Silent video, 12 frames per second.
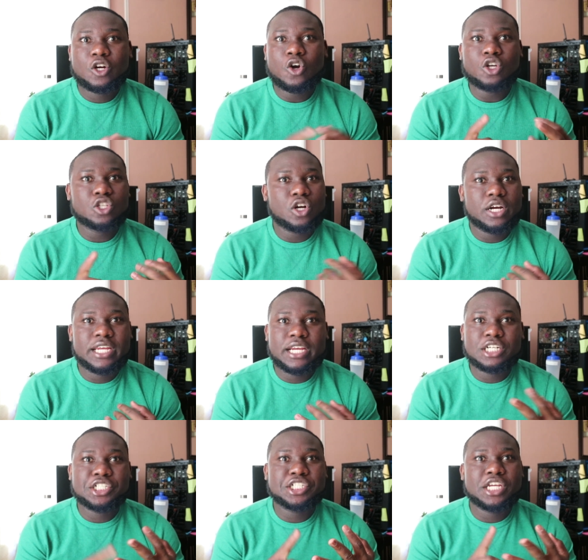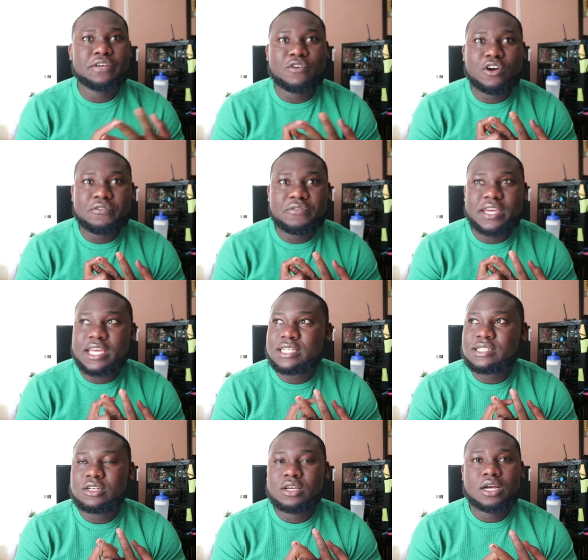cut our hair, shave our
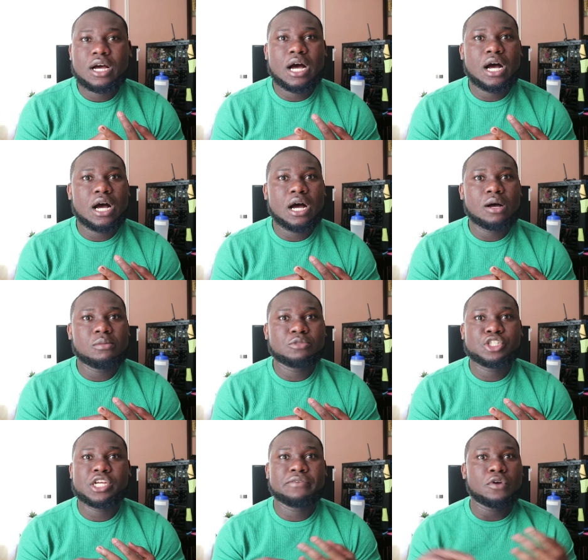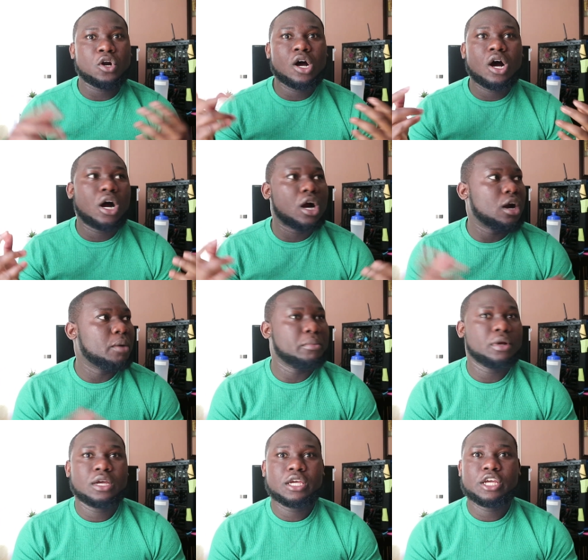face, shave our
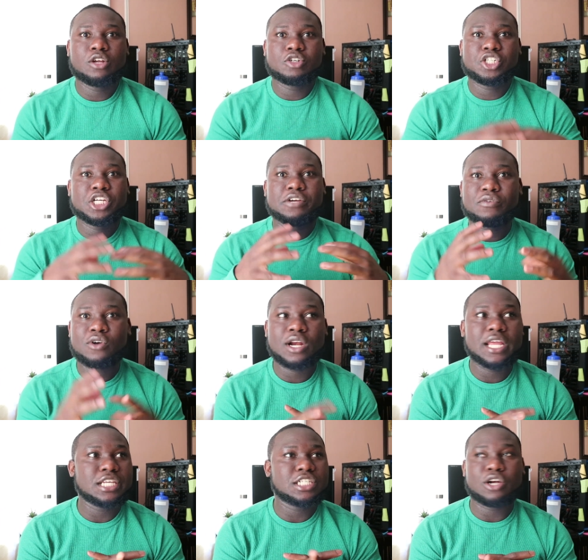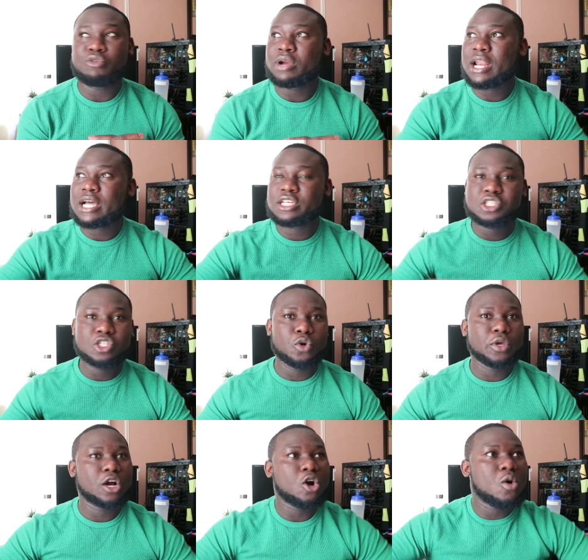arm, you know, shave our legs. You're relaxed
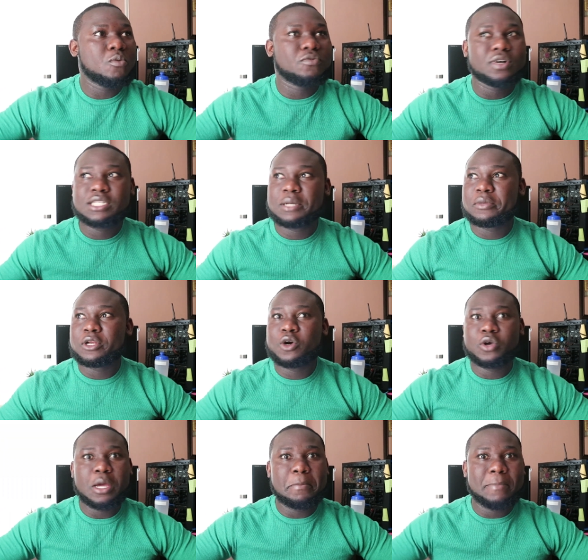now, you're comfortable now, you're